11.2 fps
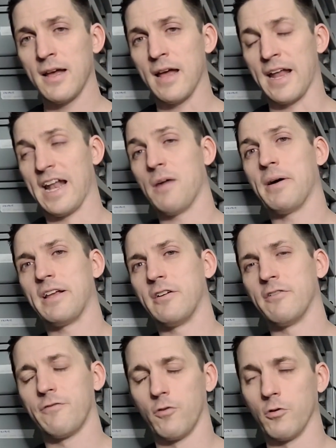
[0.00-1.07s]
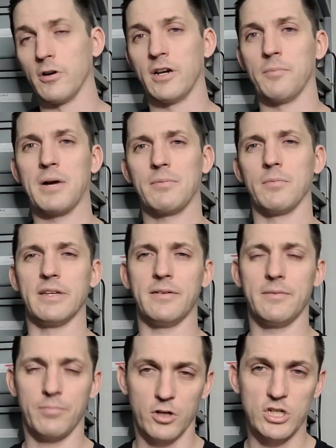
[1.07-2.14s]
And now by year 4, you're probably
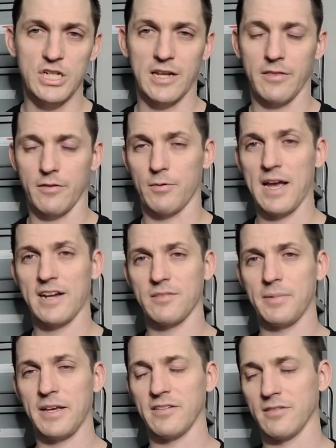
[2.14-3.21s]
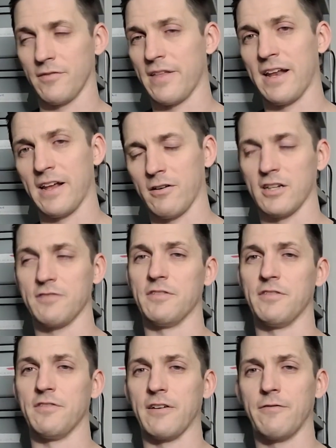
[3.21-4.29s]
pushing the rack space of that ARS
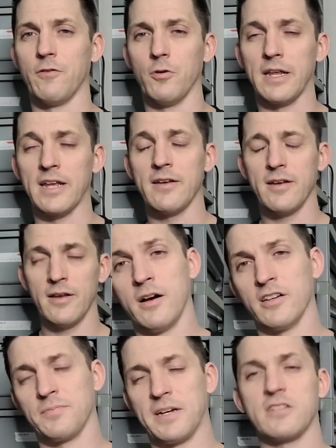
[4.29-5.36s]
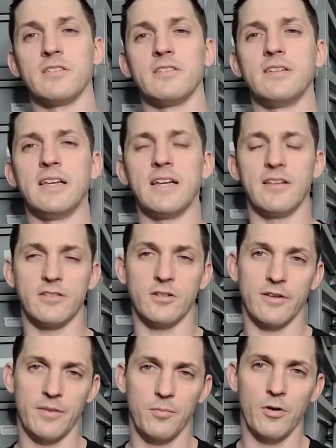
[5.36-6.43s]
5540, especially seeing as you're
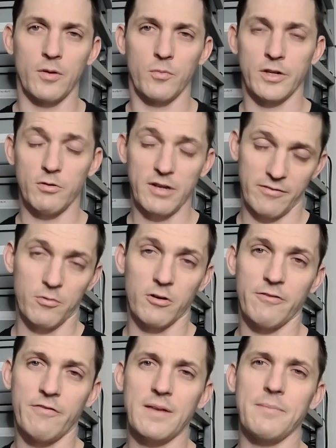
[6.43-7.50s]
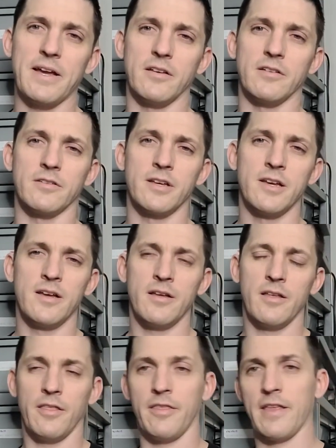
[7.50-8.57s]
at the point where you have more females
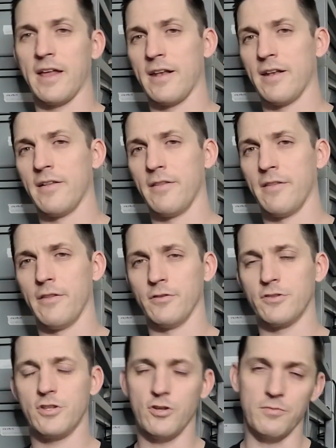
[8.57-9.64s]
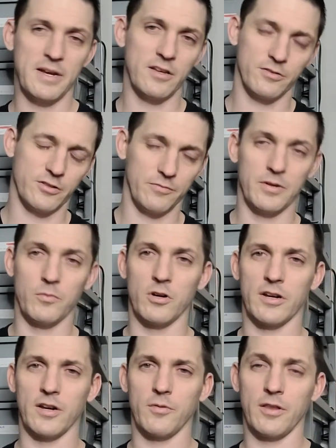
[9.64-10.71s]
than those 2 males you've been
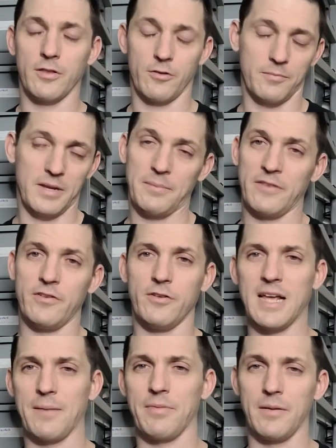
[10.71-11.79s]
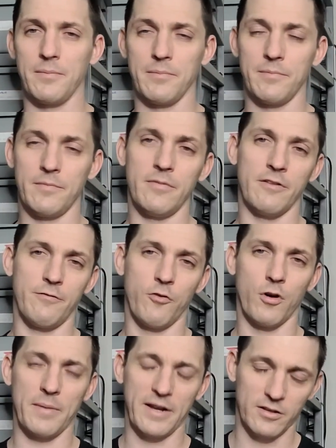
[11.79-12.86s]
working with. Or maybe if you kept them, the
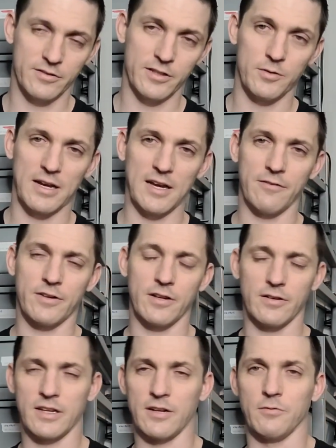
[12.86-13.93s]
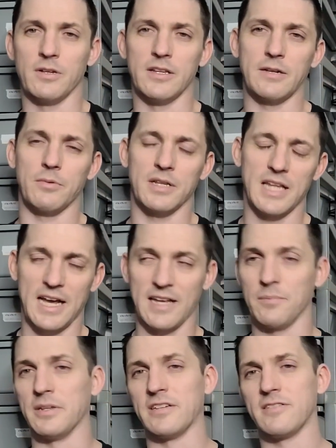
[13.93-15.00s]
4 males that you have can really reliably